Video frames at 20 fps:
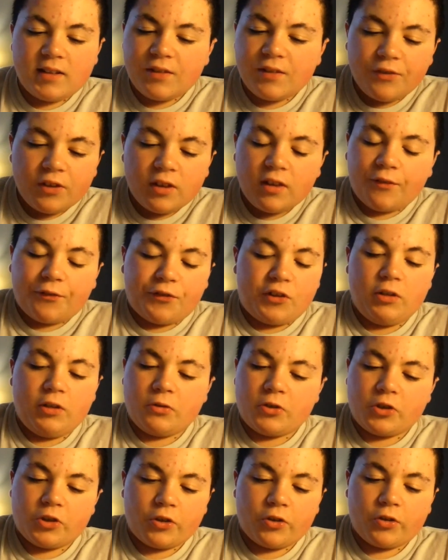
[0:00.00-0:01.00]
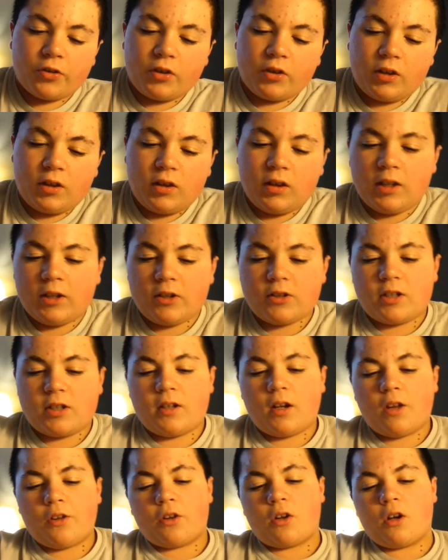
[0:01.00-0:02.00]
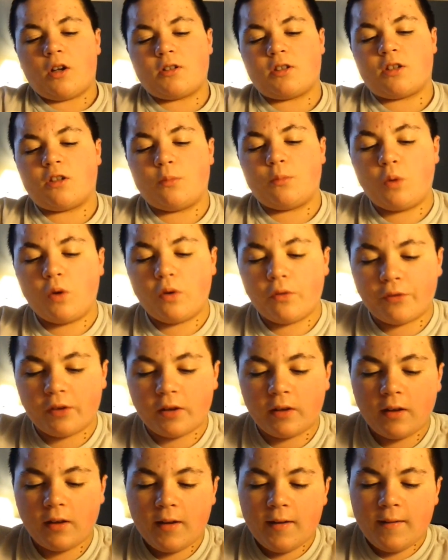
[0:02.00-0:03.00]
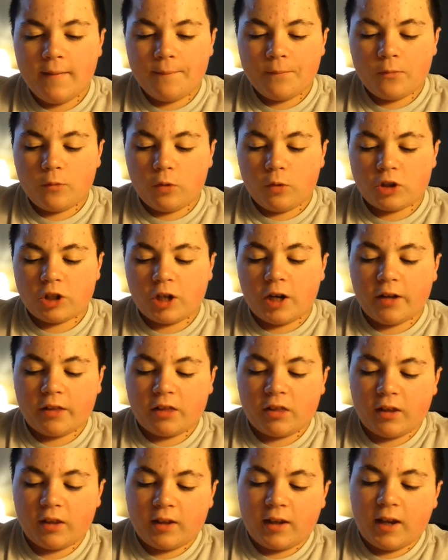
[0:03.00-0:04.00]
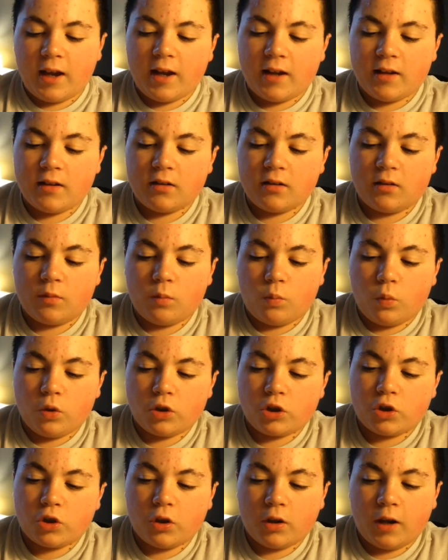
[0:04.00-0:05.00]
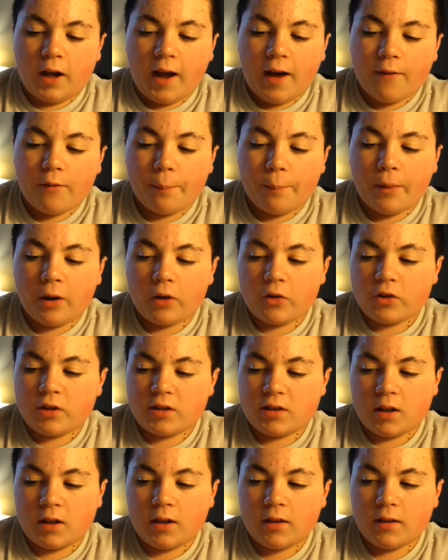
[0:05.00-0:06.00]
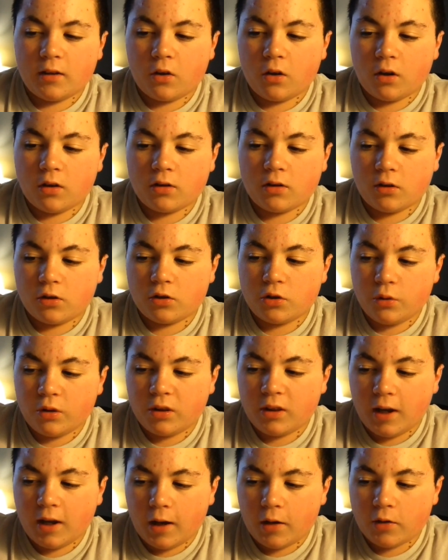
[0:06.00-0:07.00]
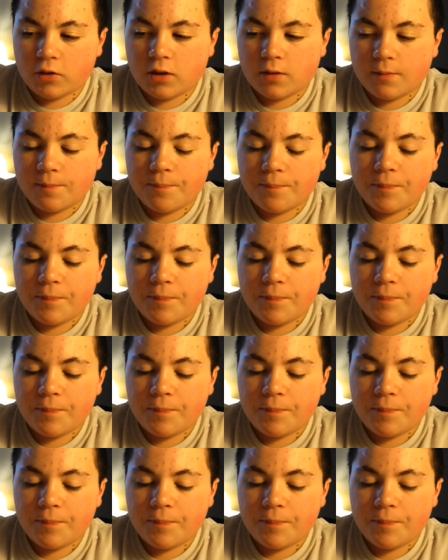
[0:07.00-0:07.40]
the future there's another Godzilla movie which I think which could have a better design than Godzilla 2000,